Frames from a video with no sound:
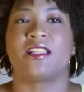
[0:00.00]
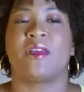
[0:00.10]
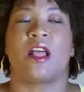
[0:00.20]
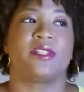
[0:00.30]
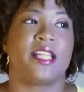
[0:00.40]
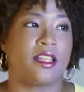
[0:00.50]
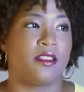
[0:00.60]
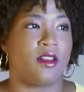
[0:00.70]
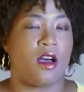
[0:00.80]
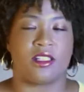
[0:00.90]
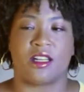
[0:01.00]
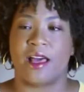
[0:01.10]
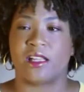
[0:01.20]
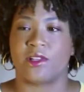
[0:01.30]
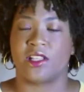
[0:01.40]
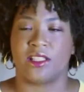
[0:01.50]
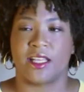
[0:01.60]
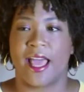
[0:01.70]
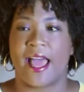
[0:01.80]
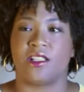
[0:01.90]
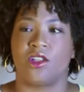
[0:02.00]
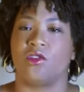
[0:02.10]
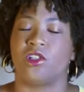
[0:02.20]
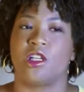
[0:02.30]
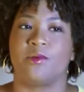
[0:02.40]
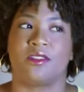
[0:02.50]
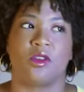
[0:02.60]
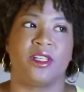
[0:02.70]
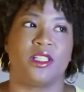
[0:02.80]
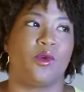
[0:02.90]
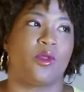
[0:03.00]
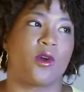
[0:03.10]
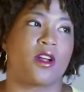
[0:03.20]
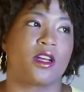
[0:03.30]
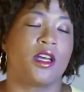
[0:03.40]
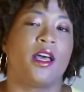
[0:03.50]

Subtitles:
I mean, I was taking the dogs and I might as well take the cat too, and she was so busy with work.